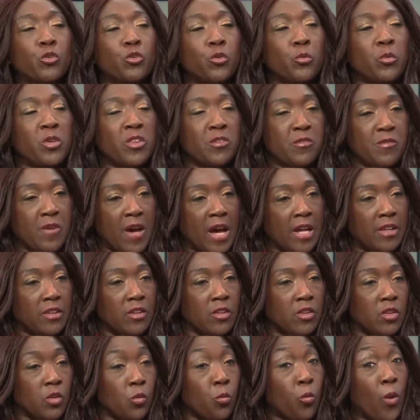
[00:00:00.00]
to do with the fact
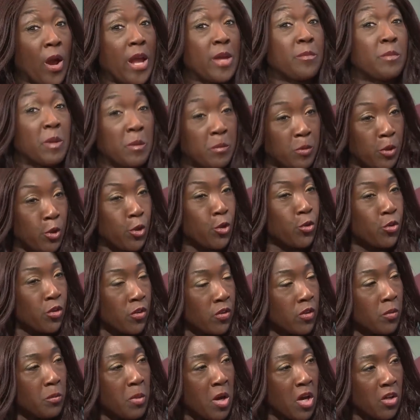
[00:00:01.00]
that the way people are
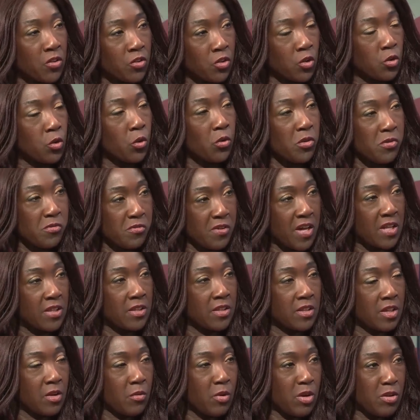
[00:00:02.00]
using the masks and not the fact
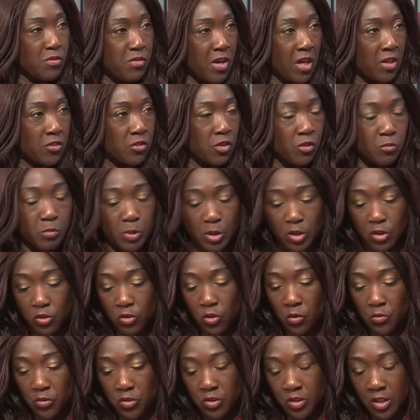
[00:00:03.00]
that they're ineffective?
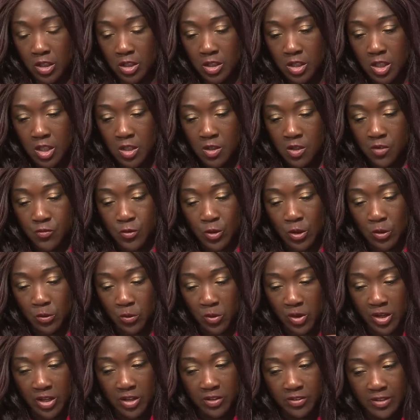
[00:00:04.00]
Because obviously if you go
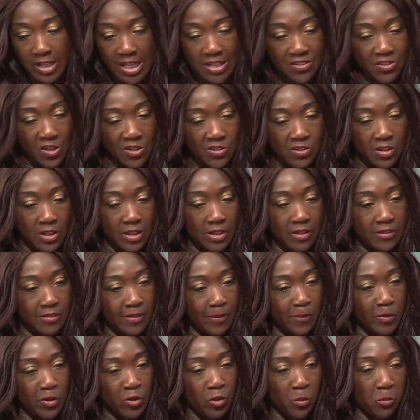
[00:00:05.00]
to a healthcare setting and
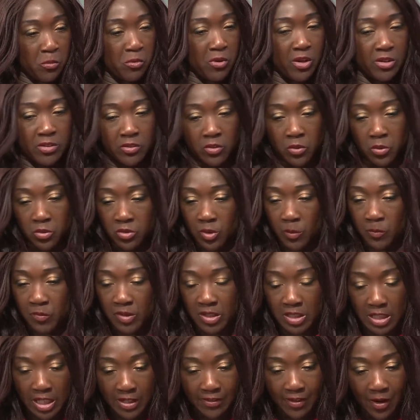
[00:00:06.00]
somebody's operating or
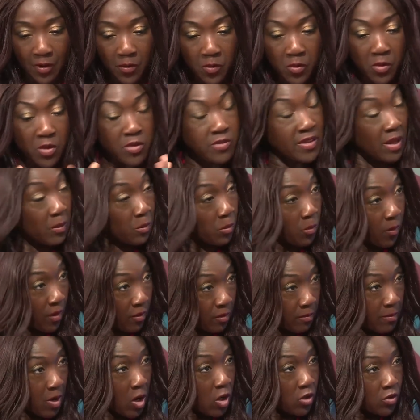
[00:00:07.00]
something like that, they will
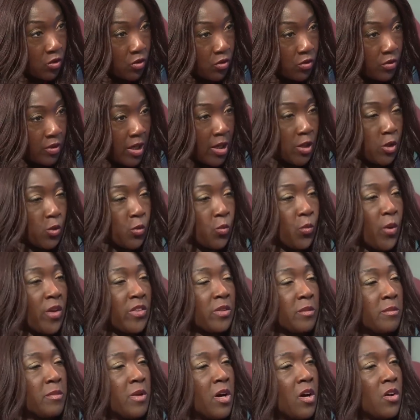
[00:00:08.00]
wear a mask. Now, you wear
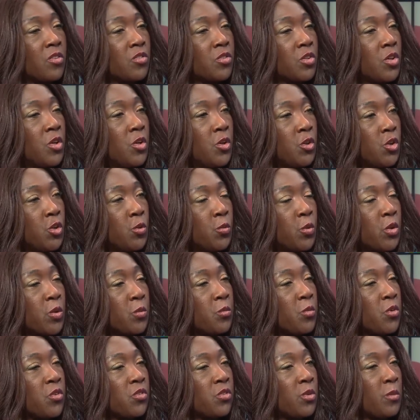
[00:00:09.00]
the mask, you
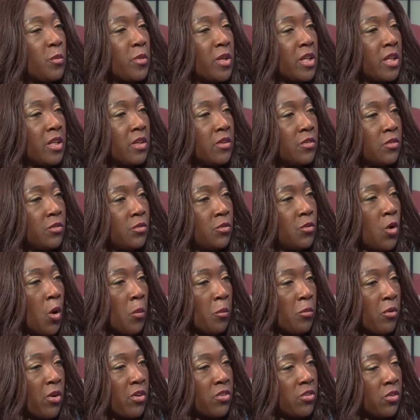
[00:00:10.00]
wouldn't want somebody
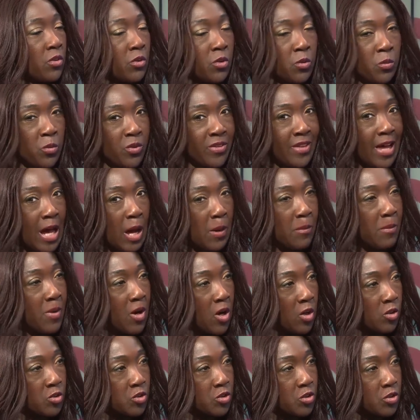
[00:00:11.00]
operating on you without
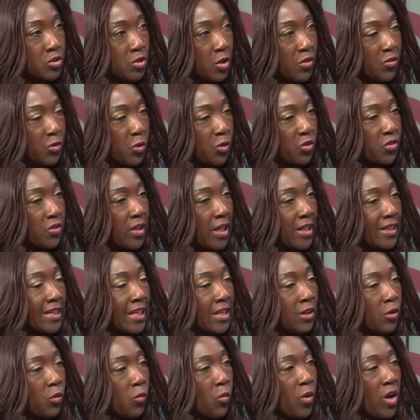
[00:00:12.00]
masks. So if you're saying
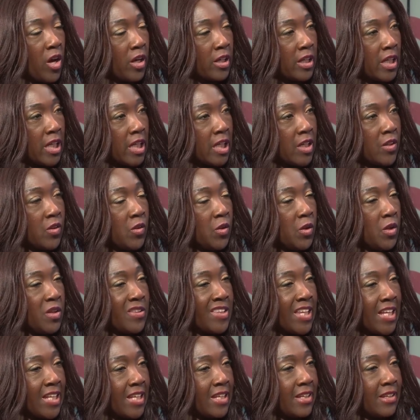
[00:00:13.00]
they're not working,
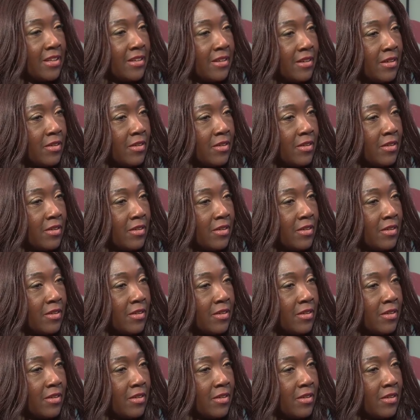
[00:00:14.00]
then